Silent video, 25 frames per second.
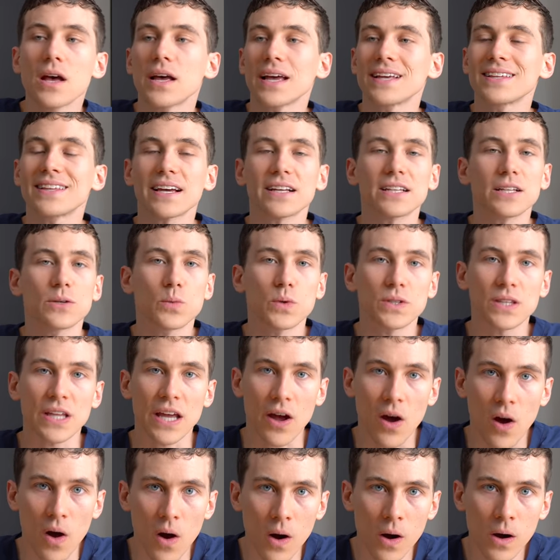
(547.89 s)
exactly what
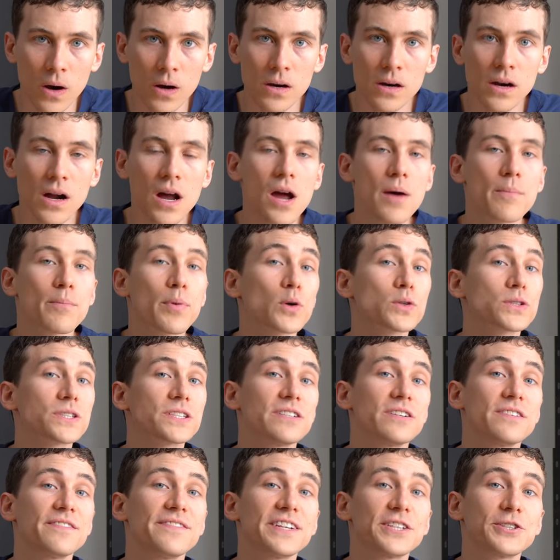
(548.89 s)
they are,
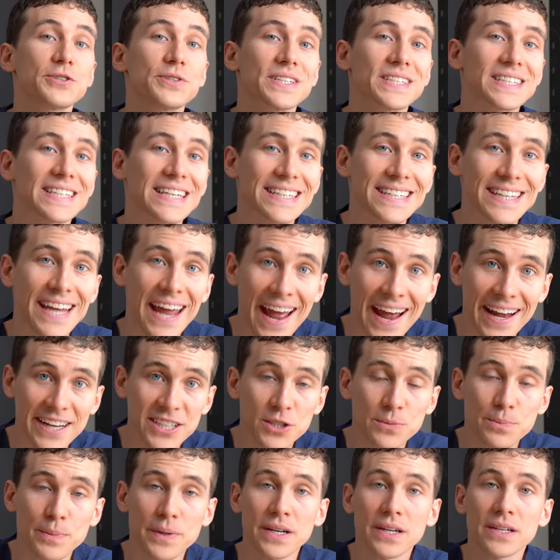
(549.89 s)
posterior vitreous
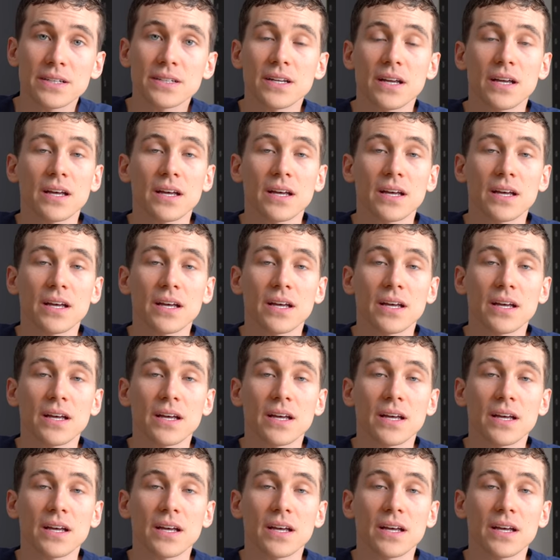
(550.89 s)
detachment,